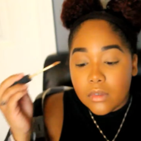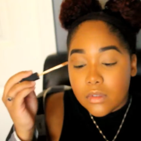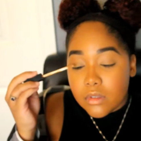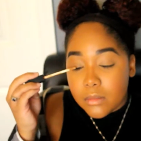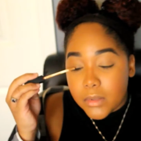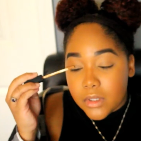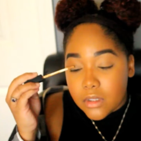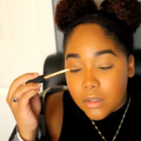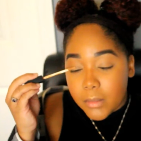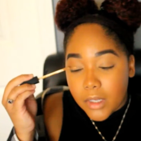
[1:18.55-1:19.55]
I'm just gonna put
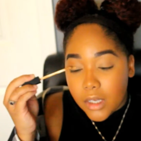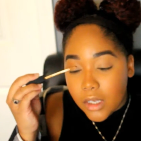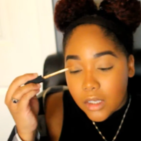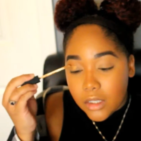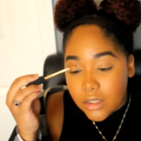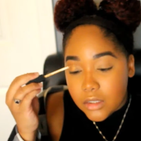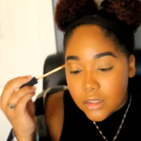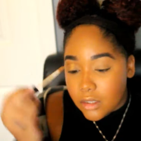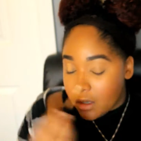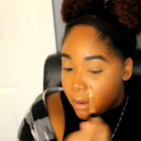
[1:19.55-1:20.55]
this on my eyes
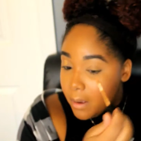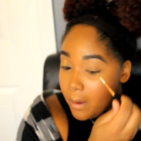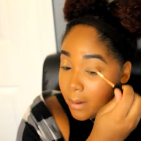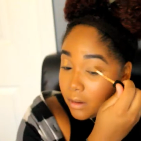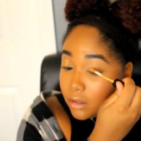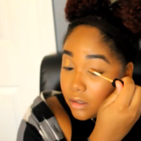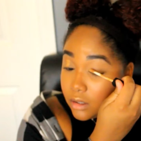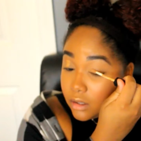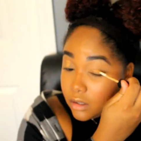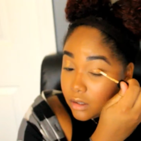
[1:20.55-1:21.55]

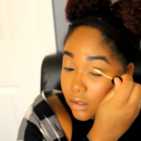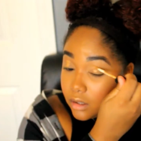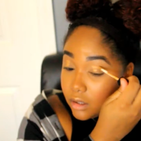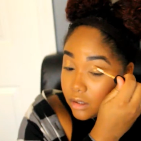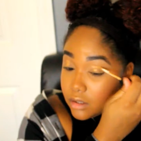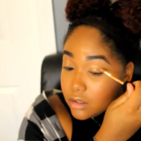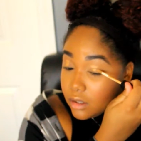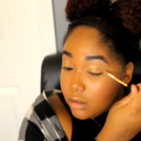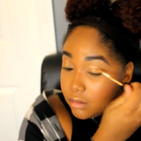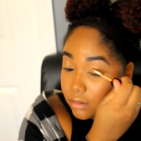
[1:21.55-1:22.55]
like
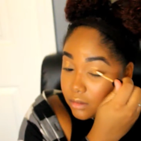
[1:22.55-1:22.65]
so.